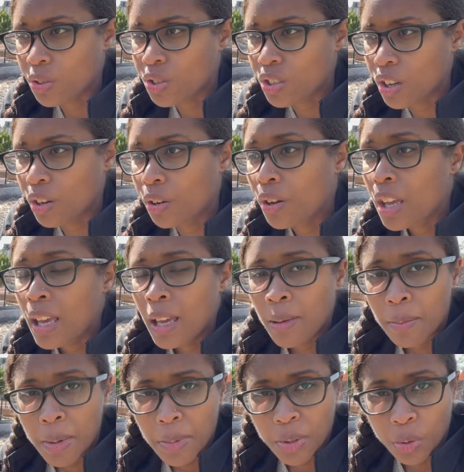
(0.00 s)
so
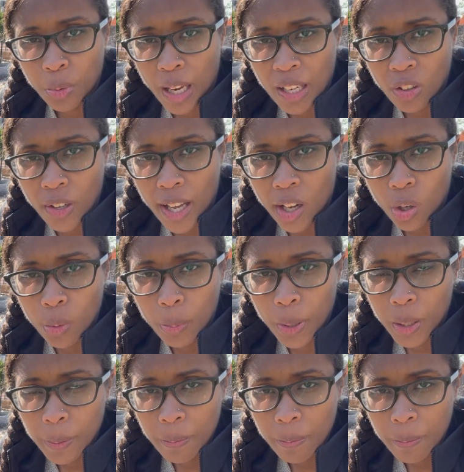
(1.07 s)
maybe the rain will help